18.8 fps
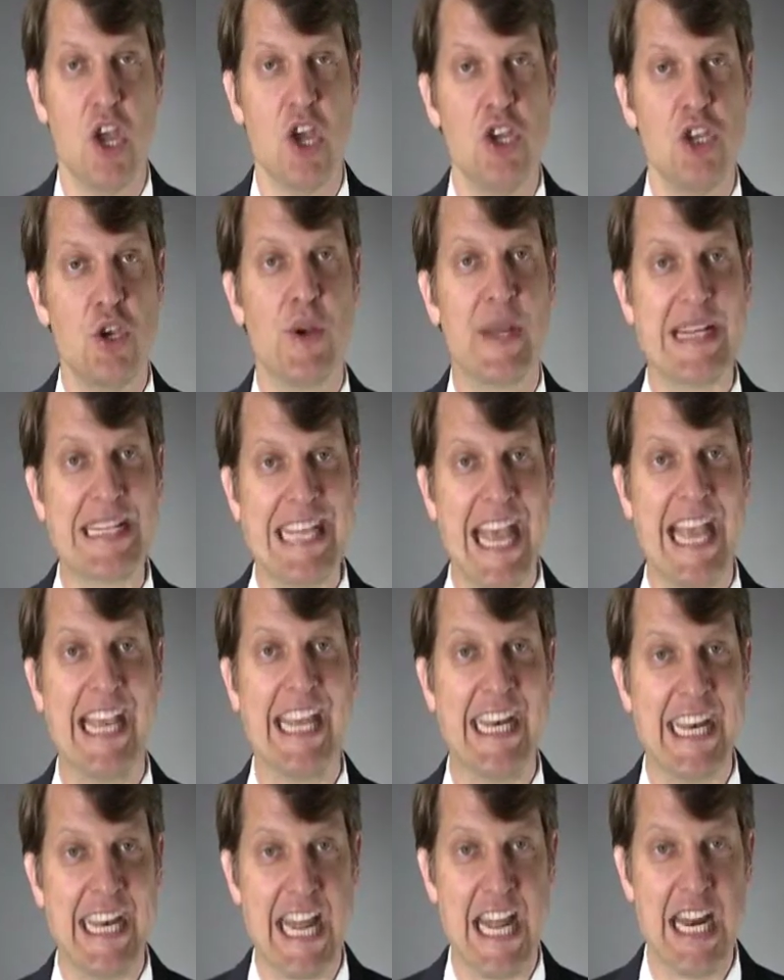You can take it
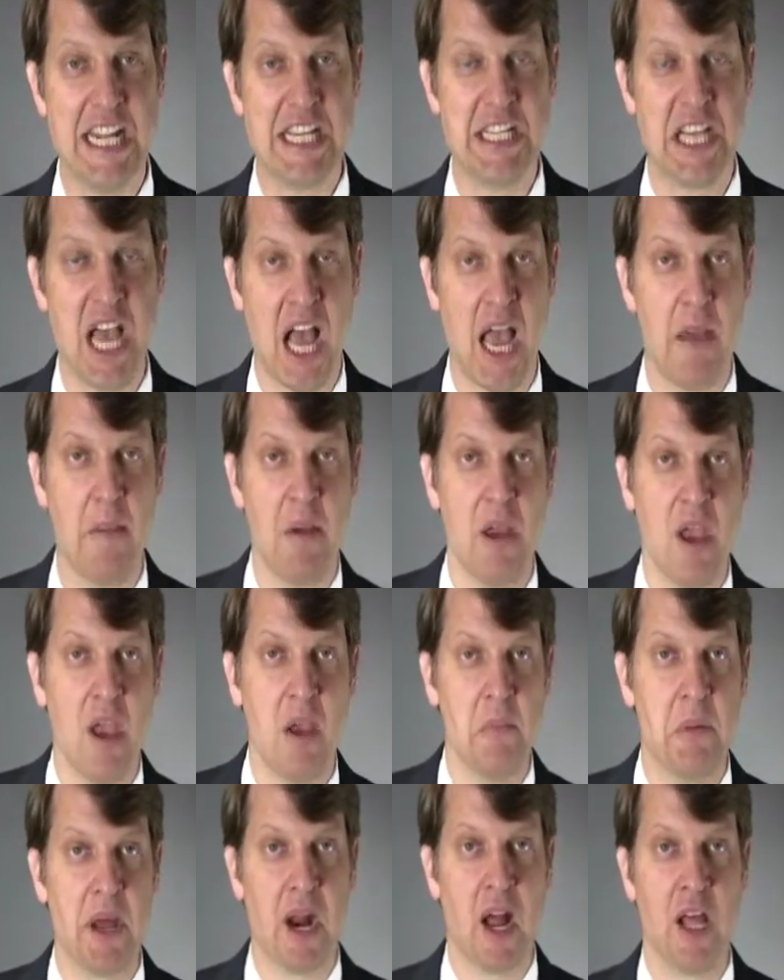at any time,
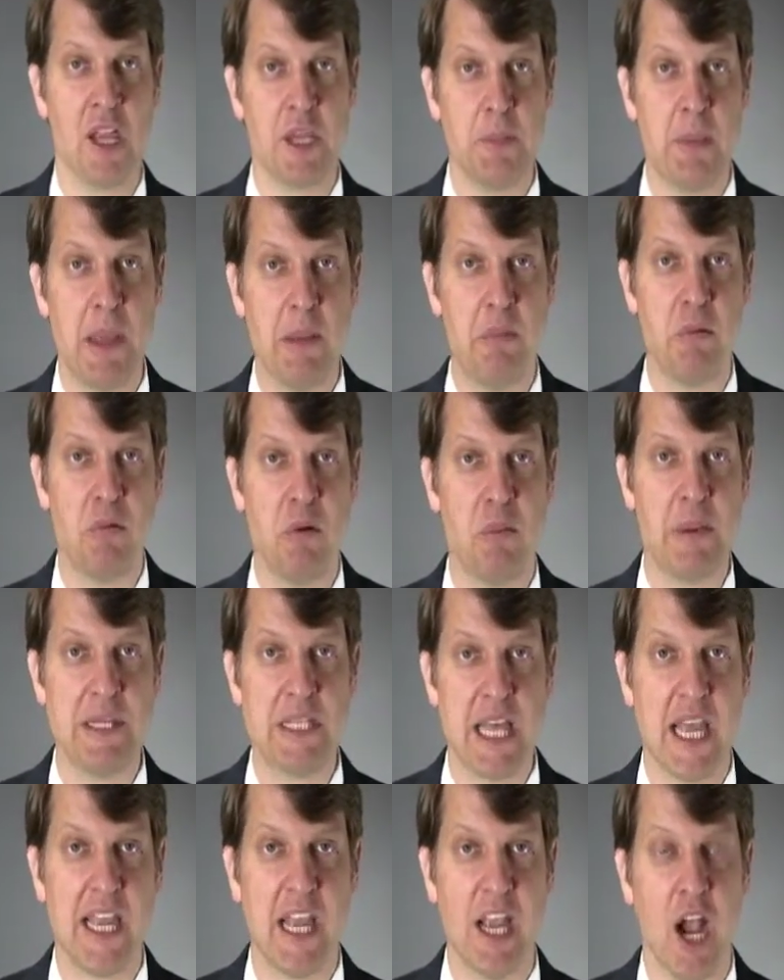but other people will be
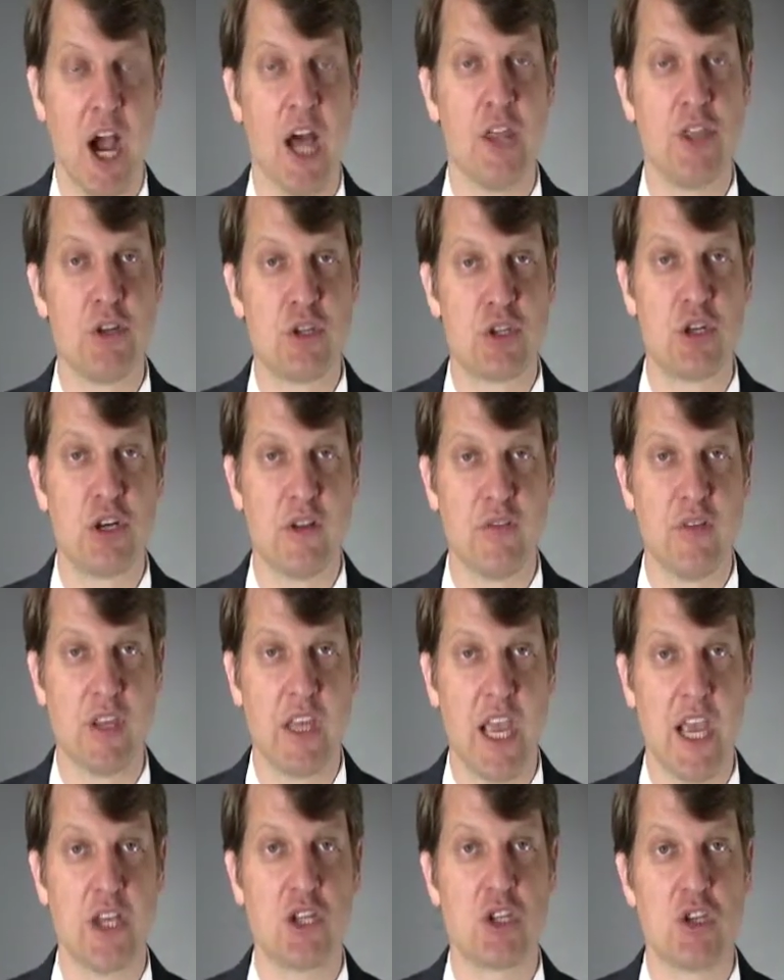taking other
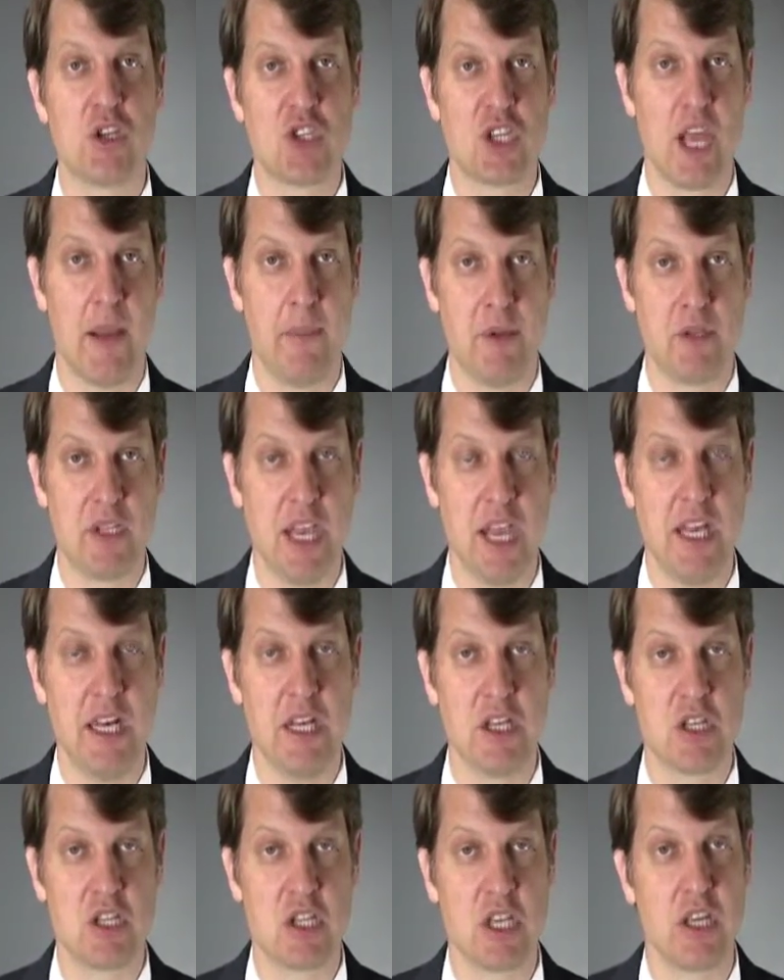certifications
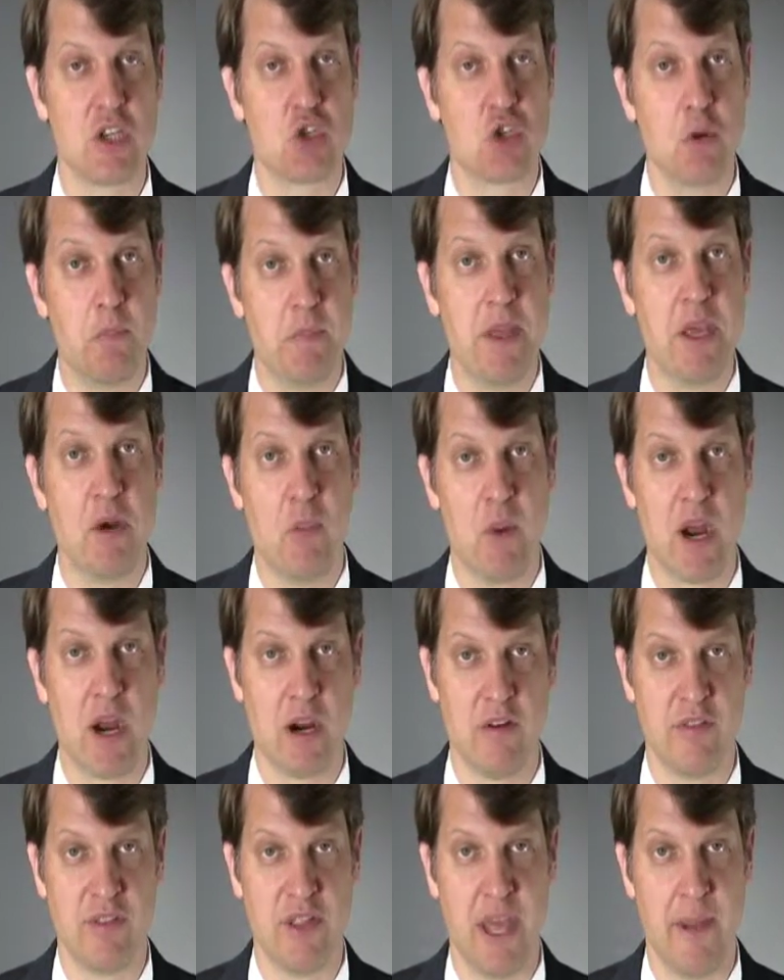simultaneously, so be aware
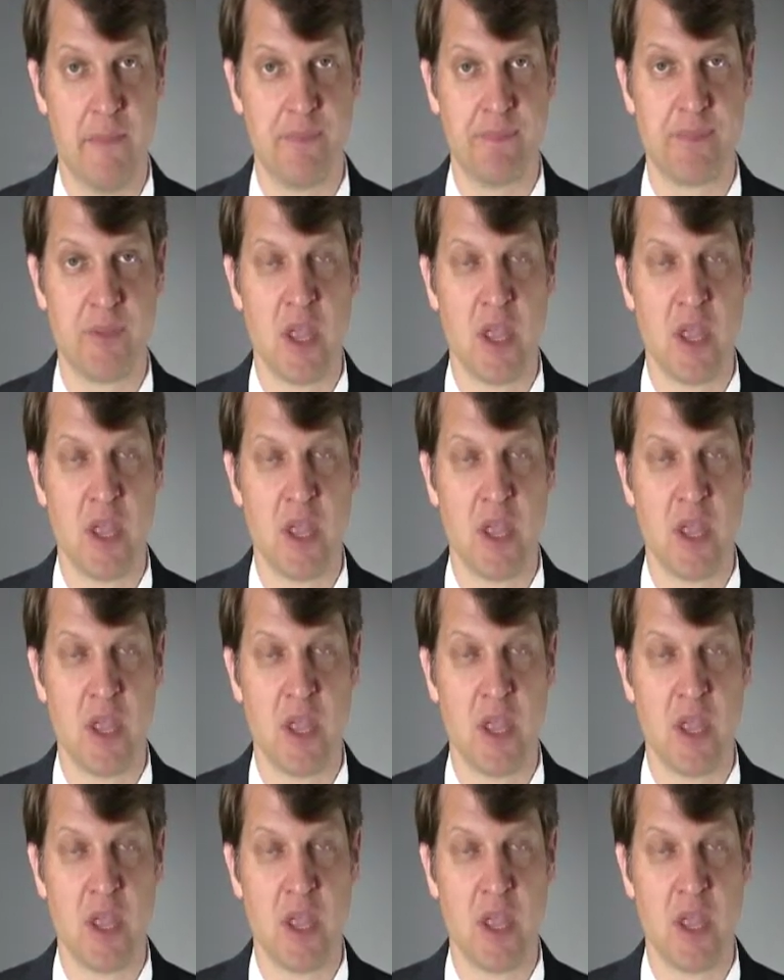of that.